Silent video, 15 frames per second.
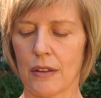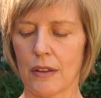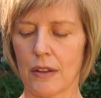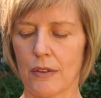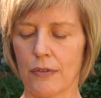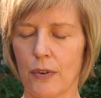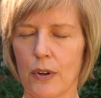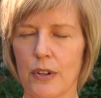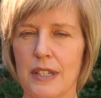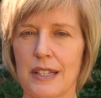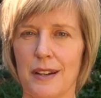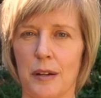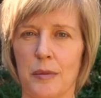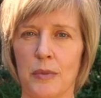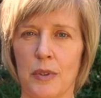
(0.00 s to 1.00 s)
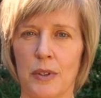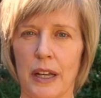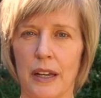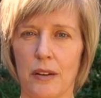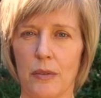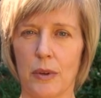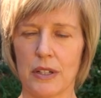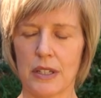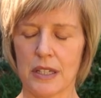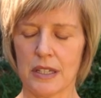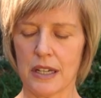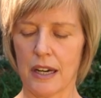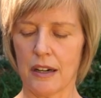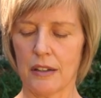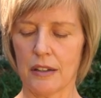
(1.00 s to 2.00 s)
the fourth ceremony was
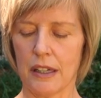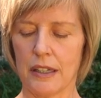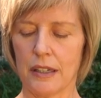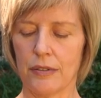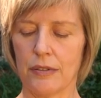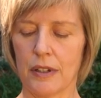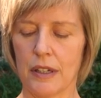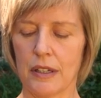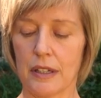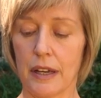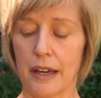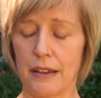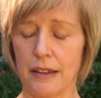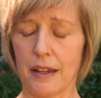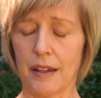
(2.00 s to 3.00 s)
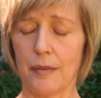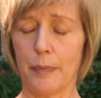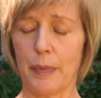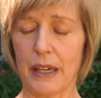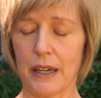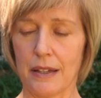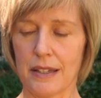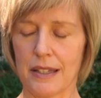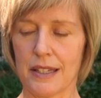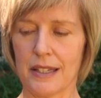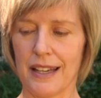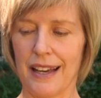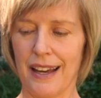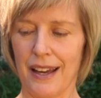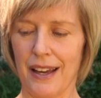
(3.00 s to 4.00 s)
entirely different, I think because